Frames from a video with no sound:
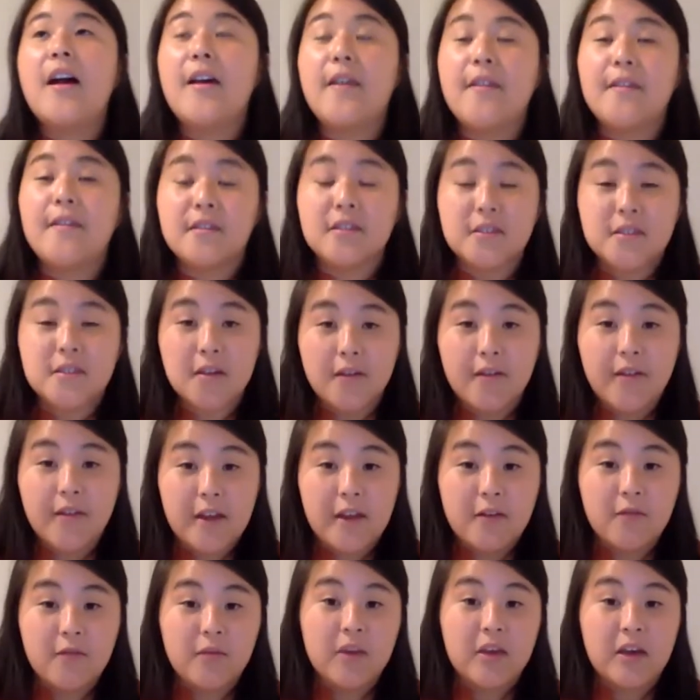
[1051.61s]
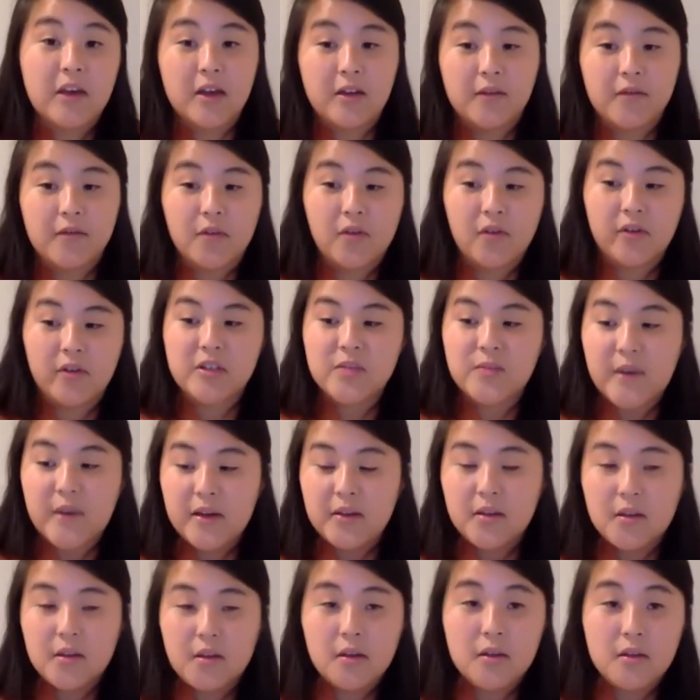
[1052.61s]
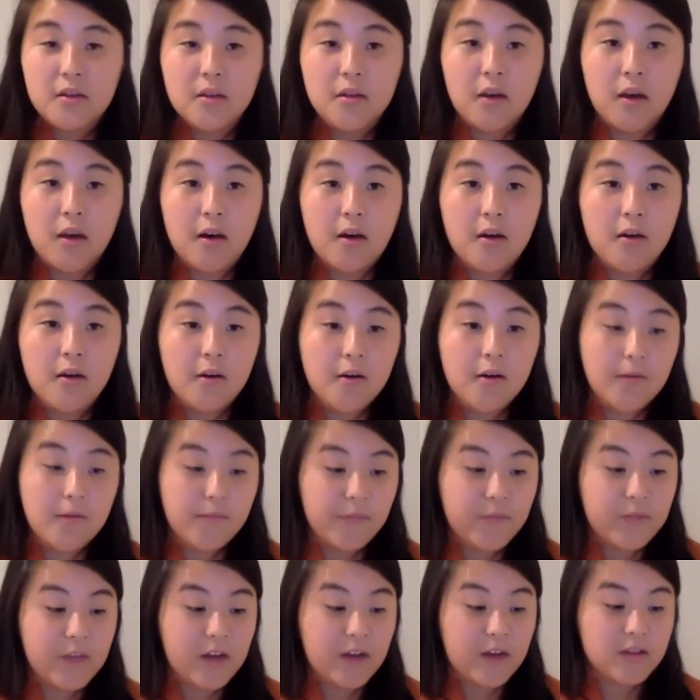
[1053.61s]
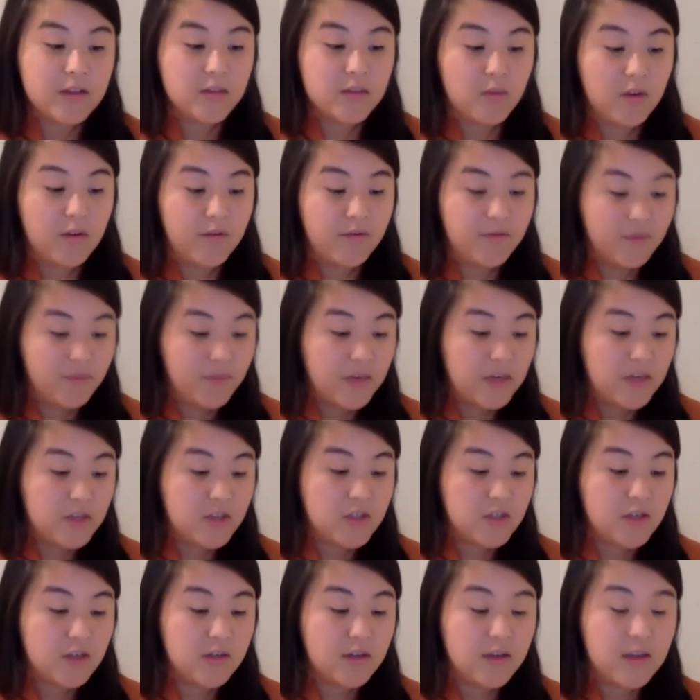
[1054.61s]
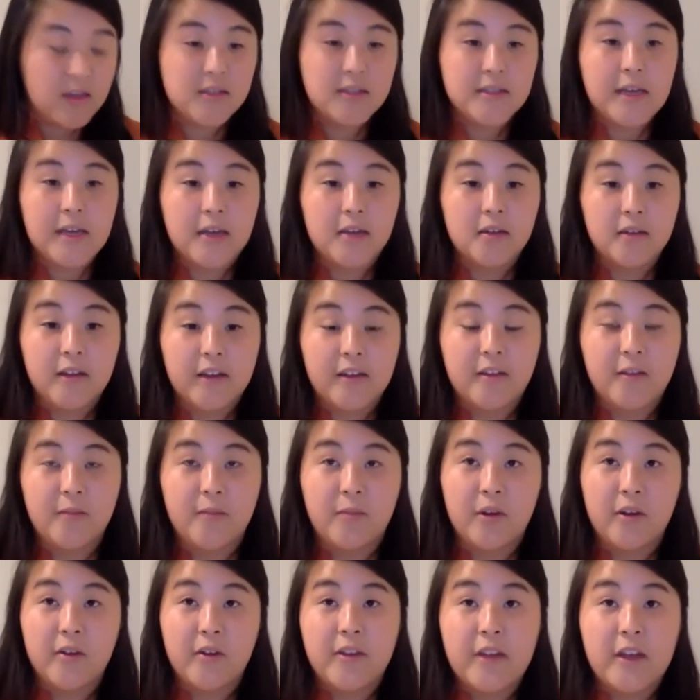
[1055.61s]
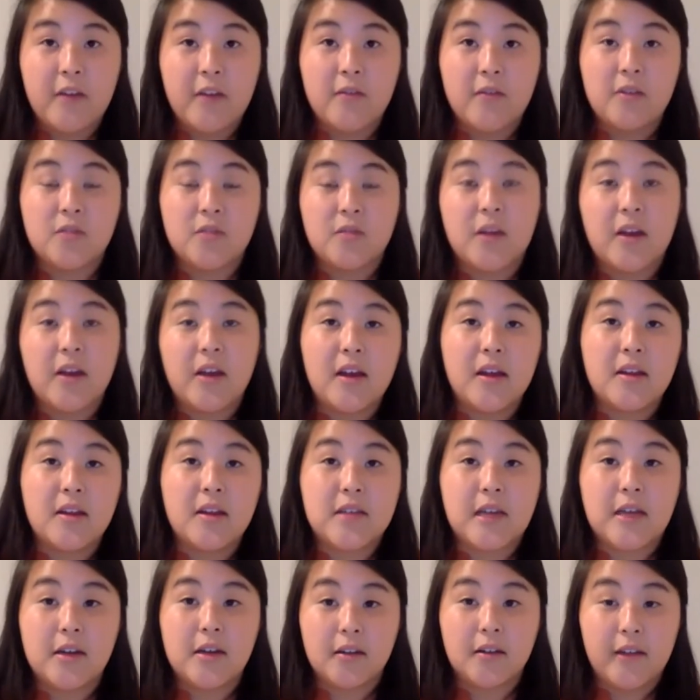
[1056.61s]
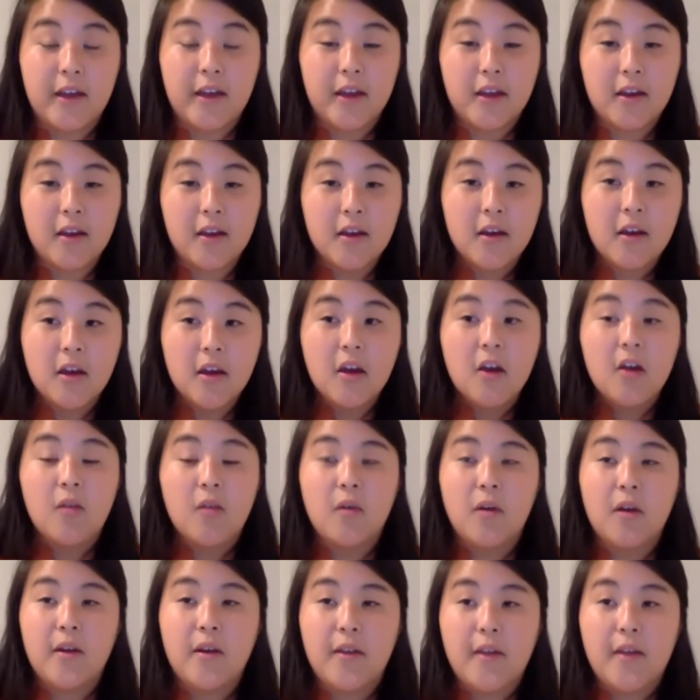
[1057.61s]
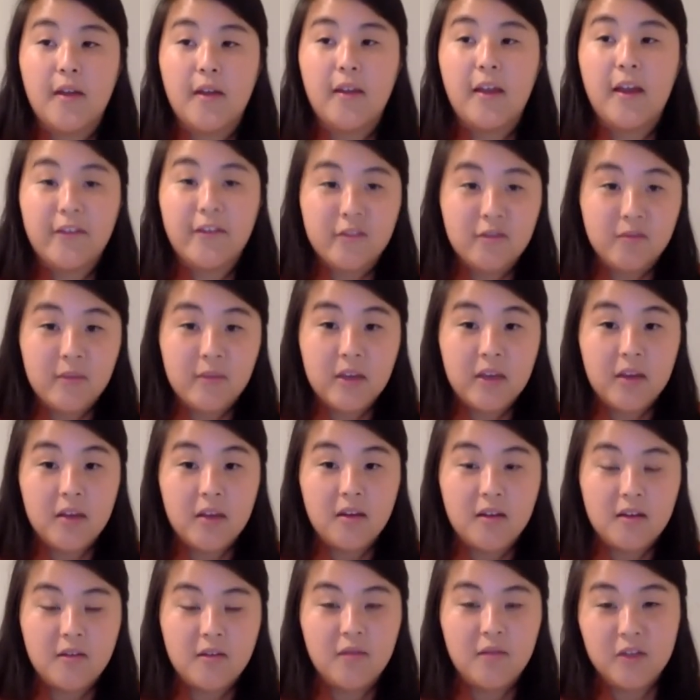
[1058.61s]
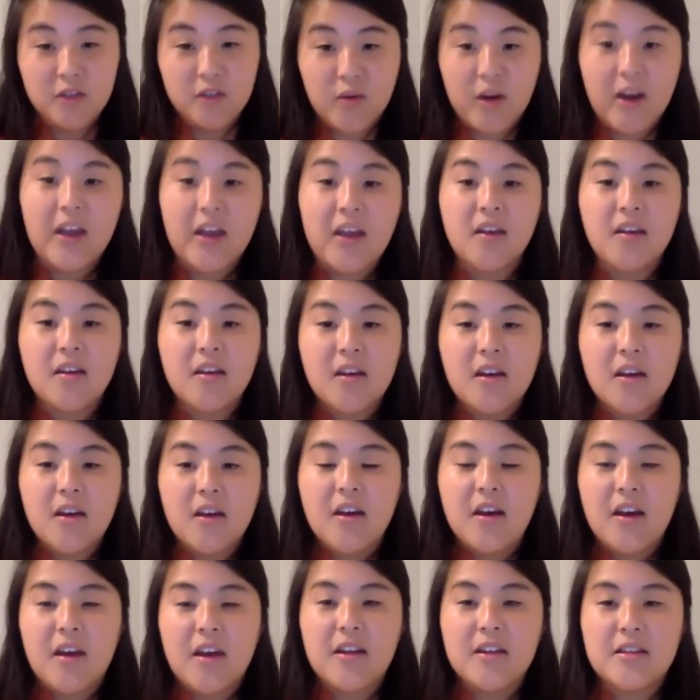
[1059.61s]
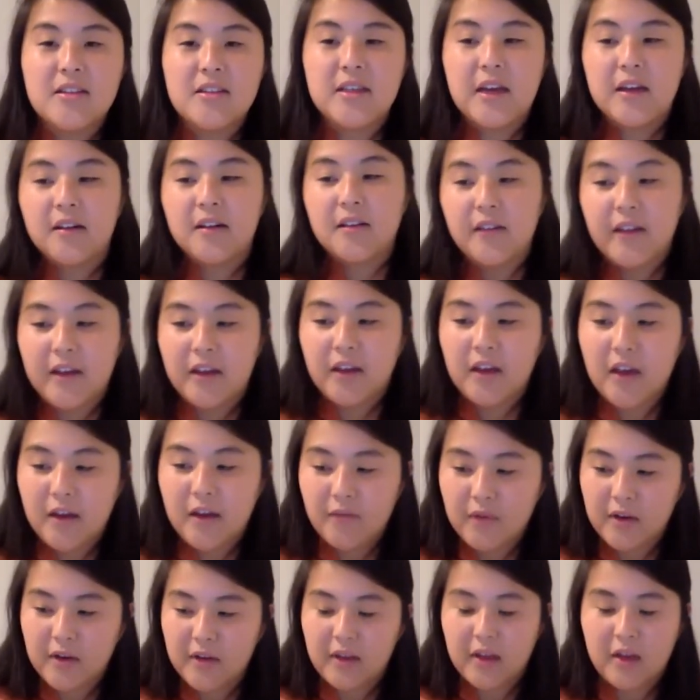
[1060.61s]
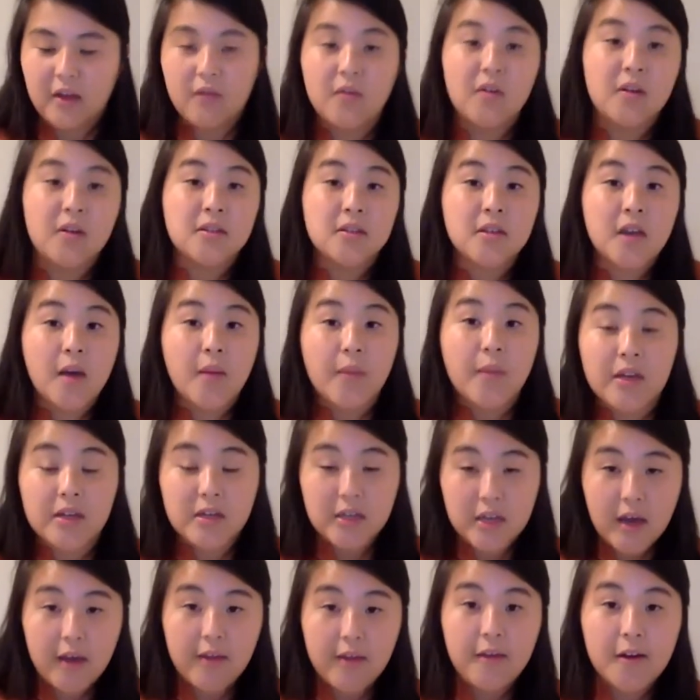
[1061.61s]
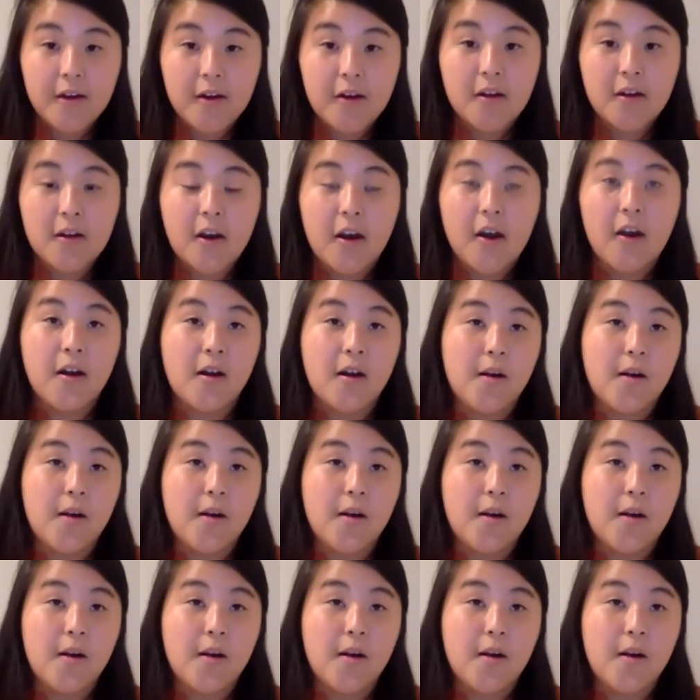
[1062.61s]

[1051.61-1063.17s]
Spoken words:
And so then we kind of corresponded, got some more information. It sounded like the birth date was right. It sounded like where they left me was right. It sounded like everything was coming together.